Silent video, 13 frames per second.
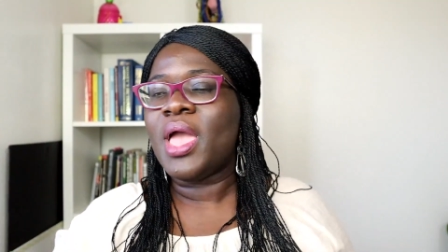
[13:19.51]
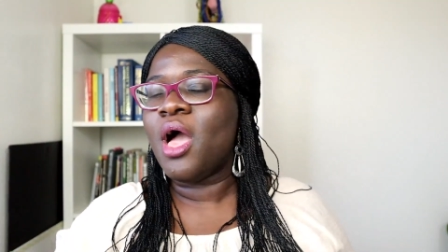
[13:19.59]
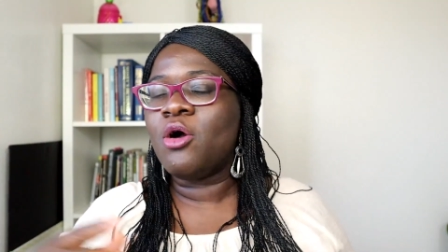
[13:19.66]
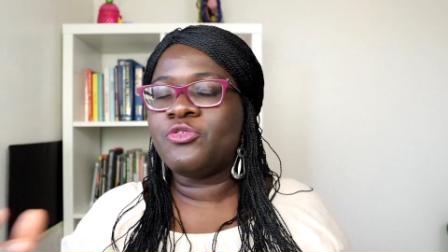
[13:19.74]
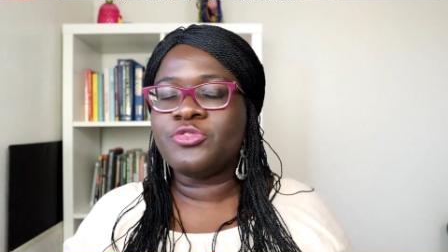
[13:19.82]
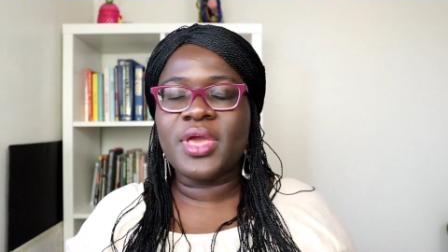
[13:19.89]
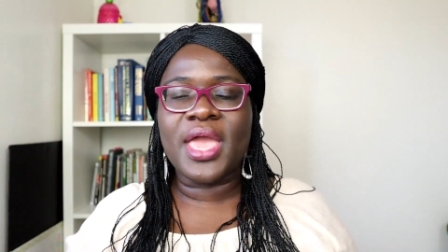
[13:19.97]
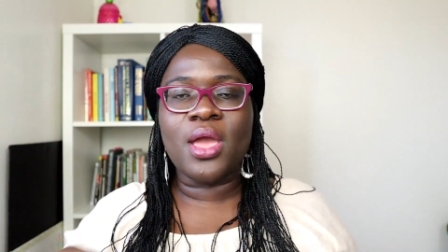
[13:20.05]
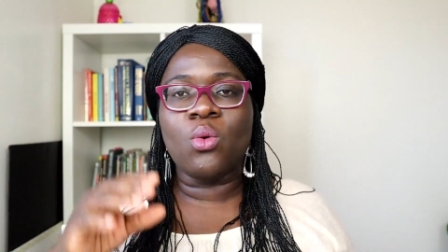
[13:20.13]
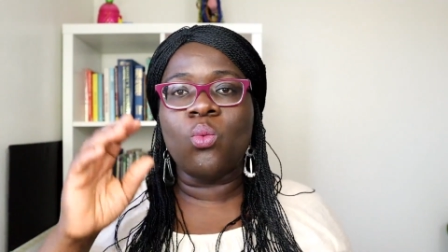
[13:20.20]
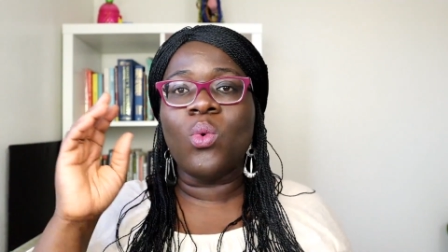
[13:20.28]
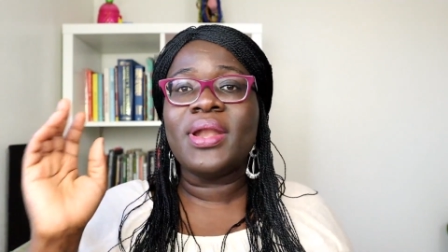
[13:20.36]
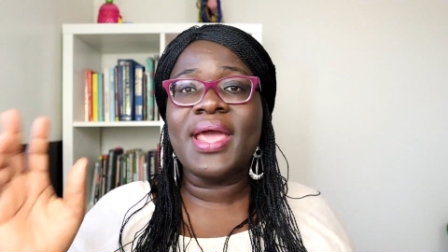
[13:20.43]

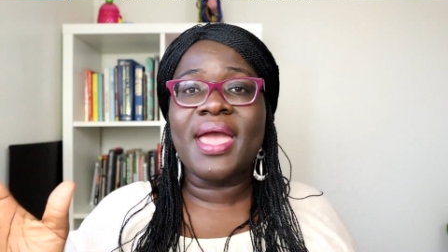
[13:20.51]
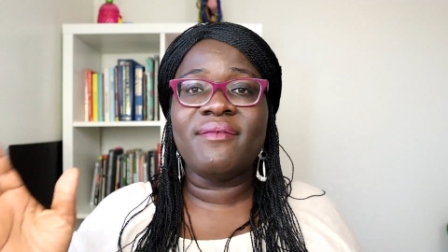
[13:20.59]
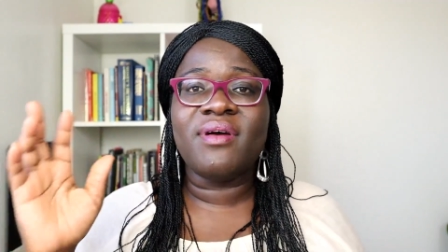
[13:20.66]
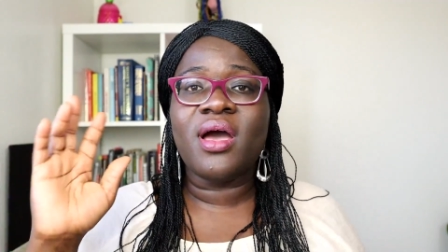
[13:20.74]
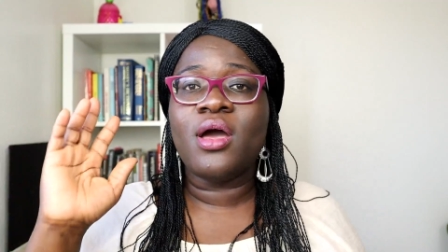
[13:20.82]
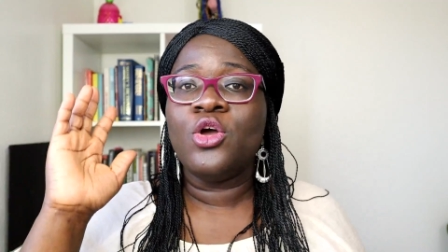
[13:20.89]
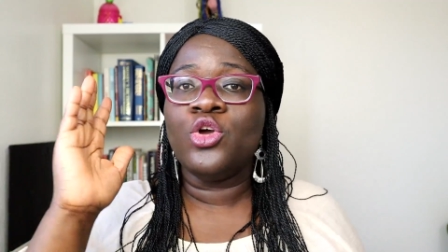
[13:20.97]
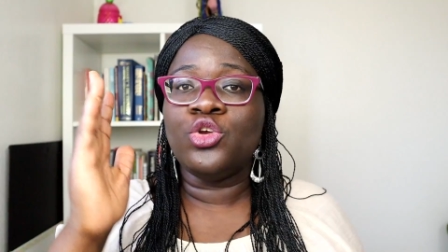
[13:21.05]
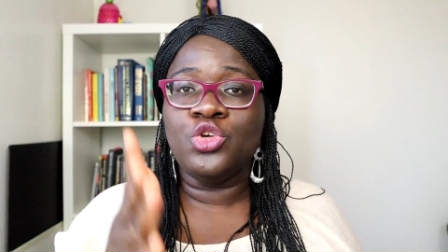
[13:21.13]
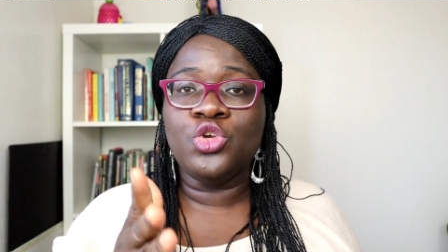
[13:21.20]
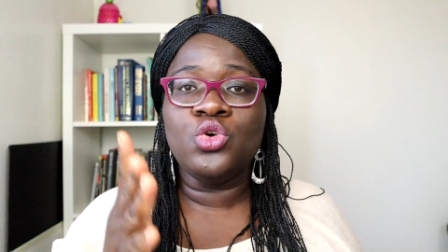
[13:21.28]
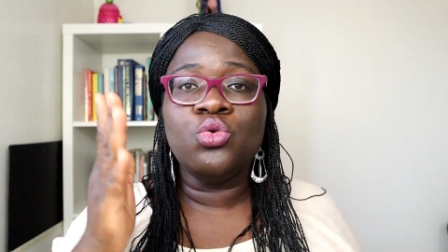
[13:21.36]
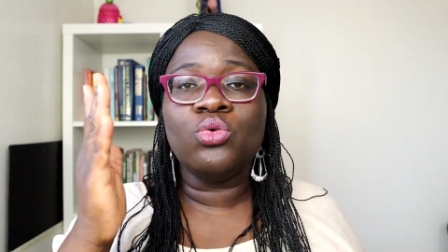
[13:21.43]
healthcare, whatever
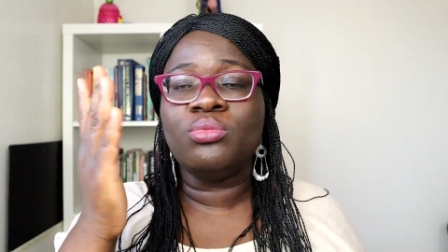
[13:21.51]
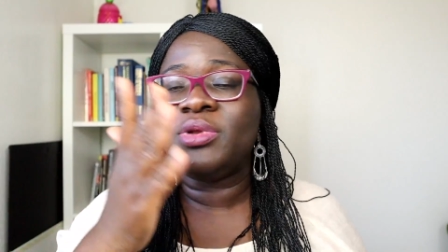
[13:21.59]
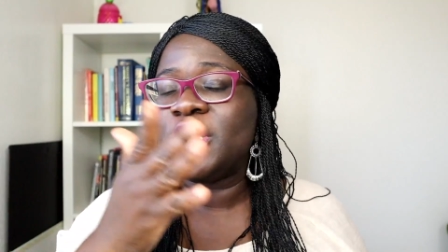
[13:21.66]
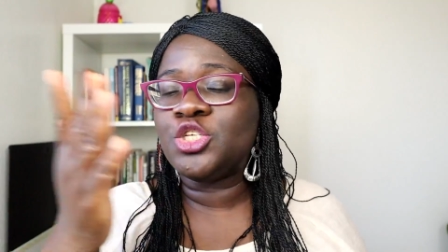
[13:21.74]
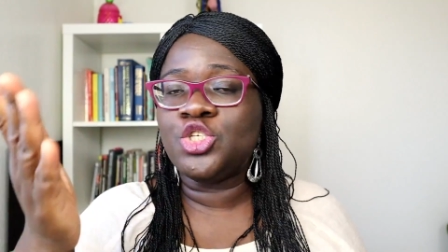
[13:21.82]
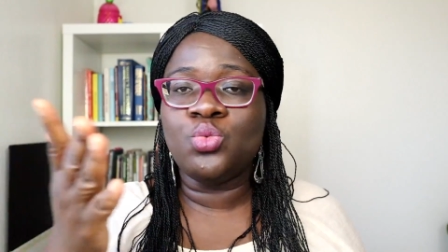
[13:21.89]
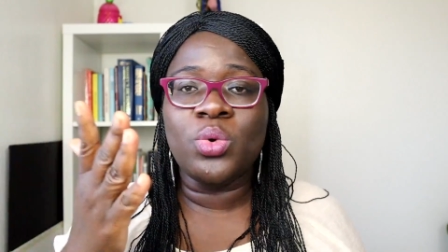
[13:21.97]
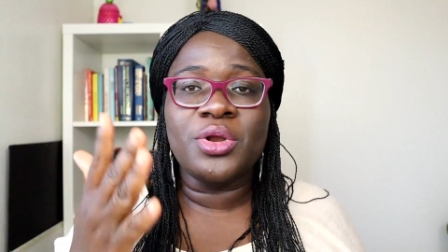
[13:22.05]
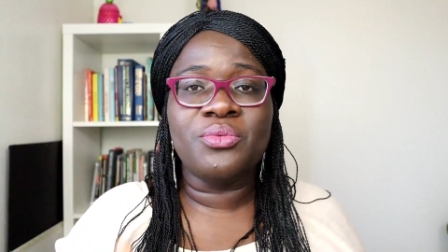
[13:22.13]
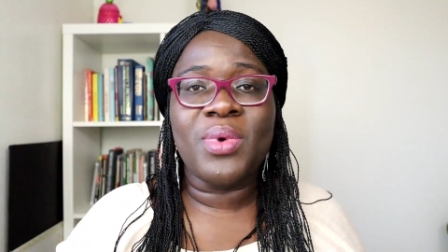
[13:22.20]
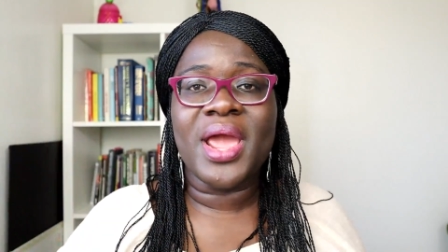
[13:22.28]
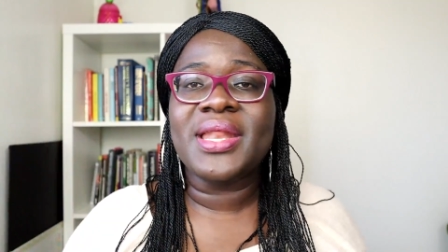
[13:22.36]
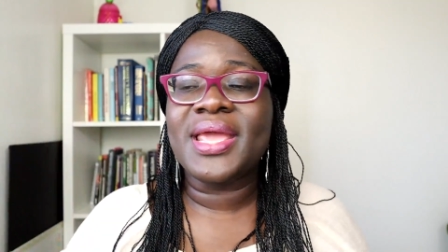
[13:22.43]
you niche you want
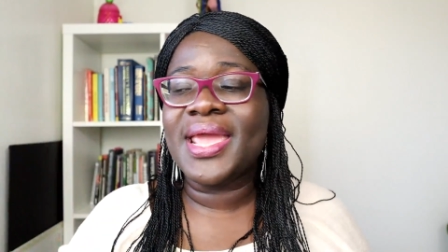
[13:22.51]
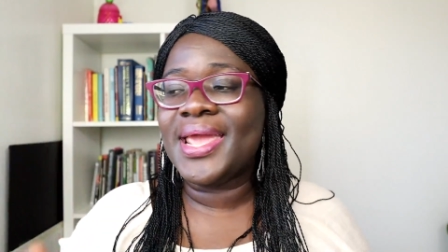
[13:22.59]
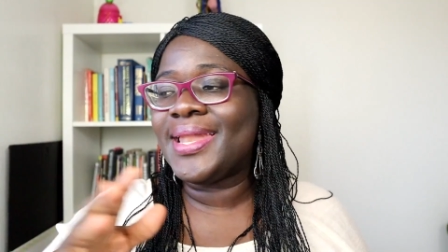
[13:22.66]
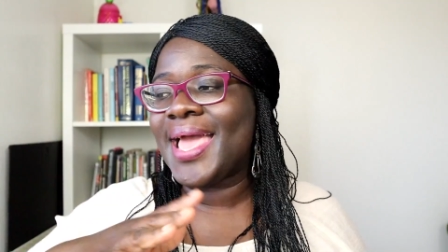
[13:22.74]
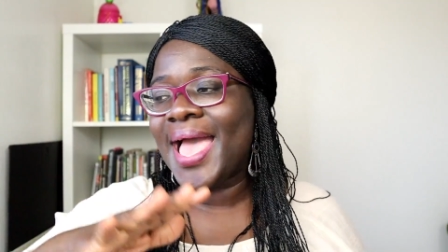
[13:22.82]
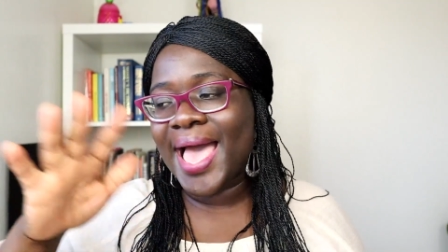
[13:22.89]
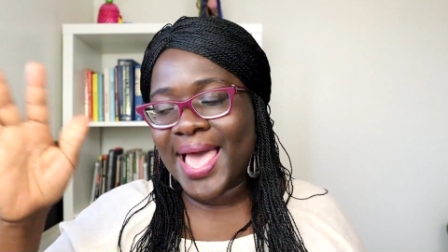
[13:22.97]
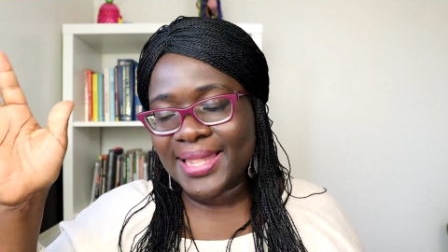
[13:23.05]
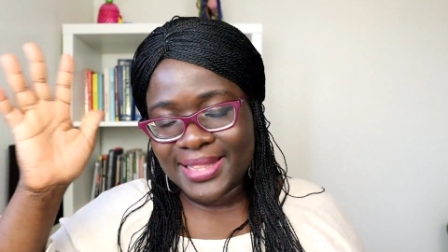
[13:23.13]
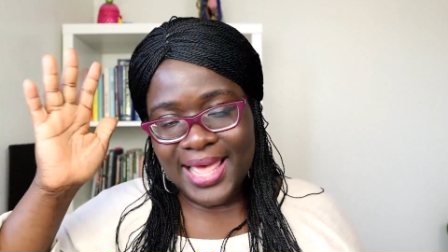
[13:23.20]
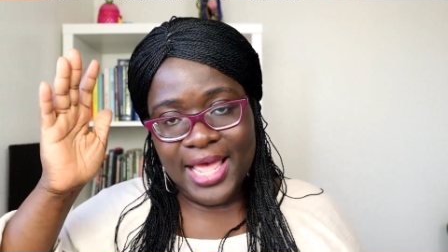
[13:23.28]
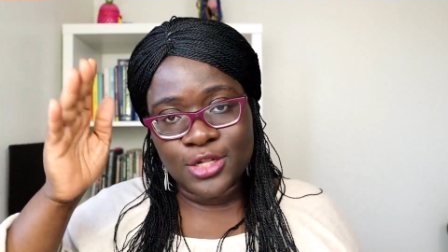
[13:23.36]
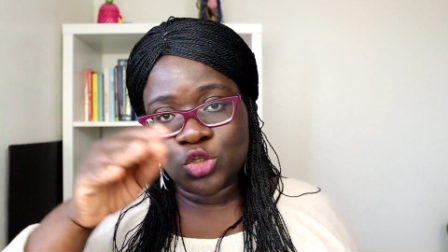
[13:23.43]
to write in,
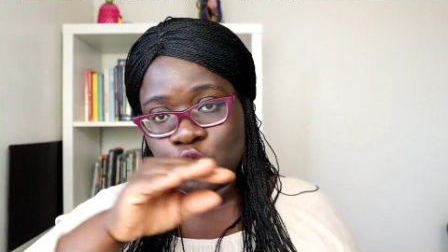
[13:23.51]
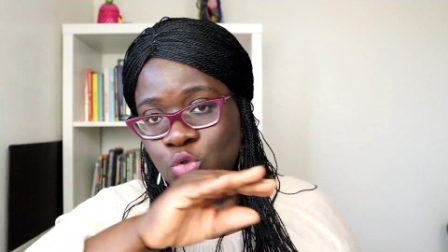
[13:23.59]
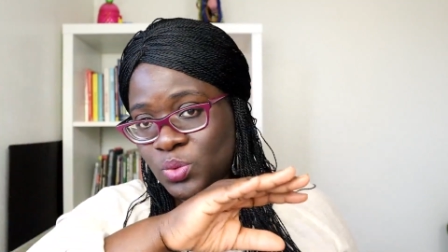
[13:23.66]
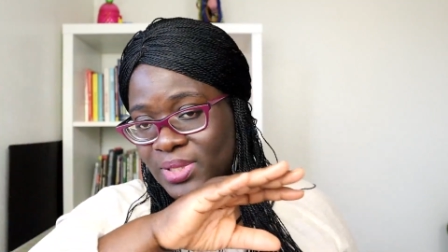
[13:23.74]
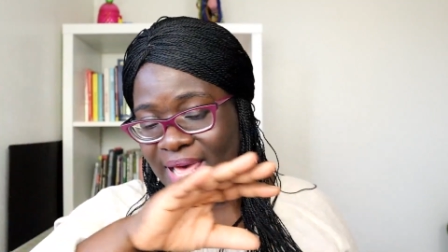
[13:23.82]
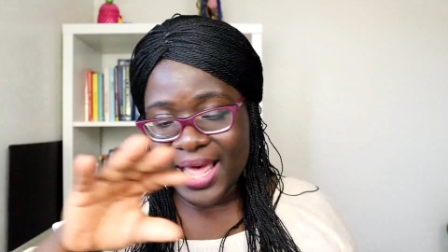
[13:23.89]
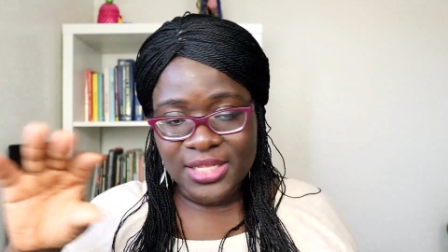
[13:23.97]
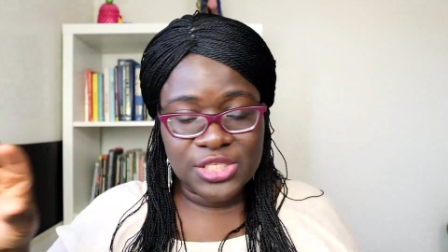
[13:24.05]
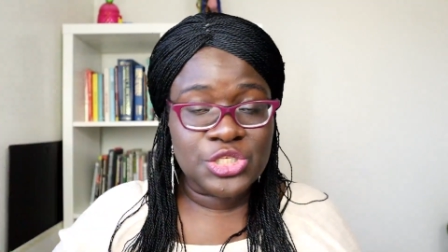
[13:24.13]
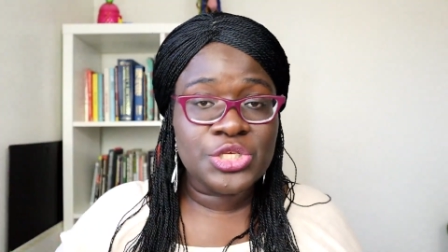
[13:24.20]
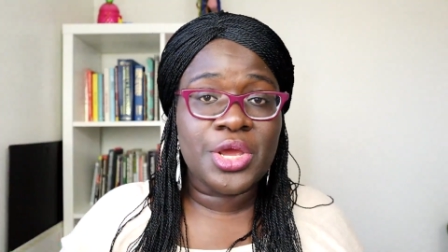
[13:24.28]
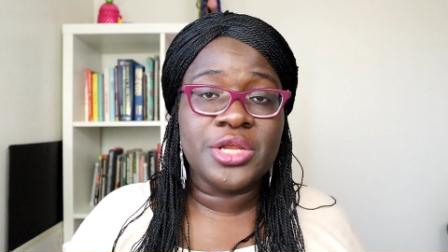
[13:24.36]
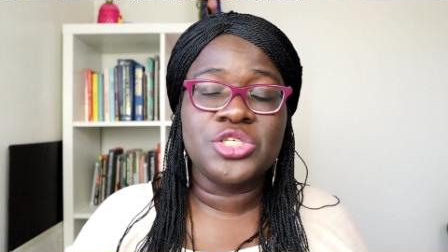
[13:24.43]
add that to that
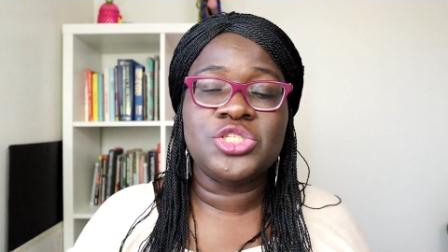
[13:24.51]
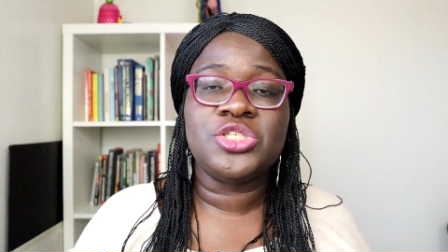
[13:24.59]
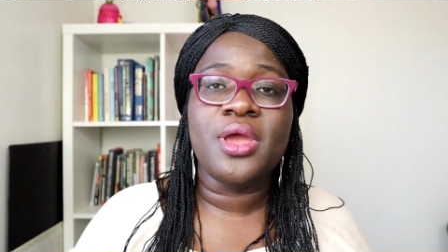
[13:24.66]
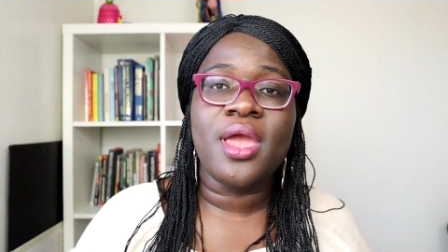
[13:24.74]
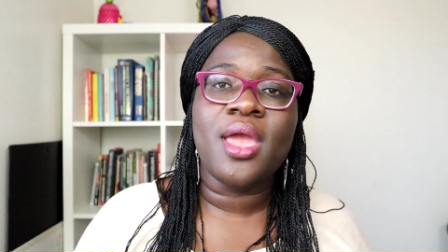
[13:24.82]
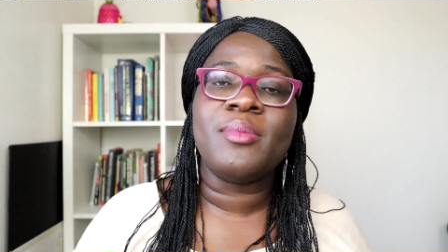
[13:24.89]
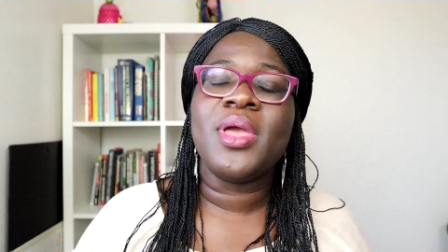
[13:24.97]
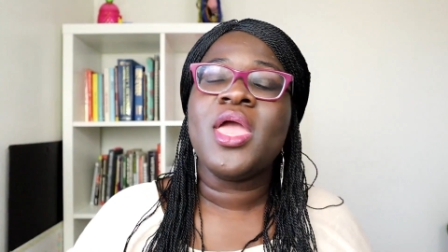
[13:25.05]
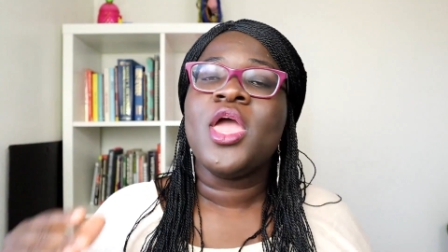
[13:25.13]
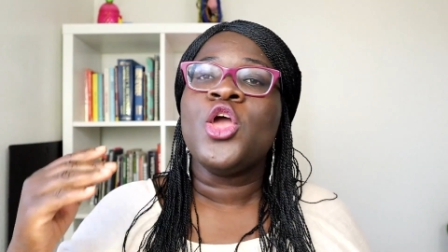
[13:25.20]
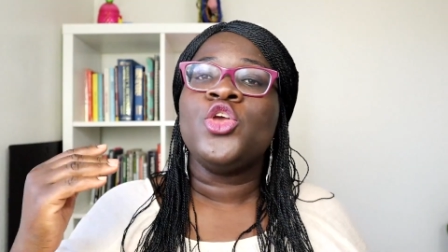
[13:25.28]
search term.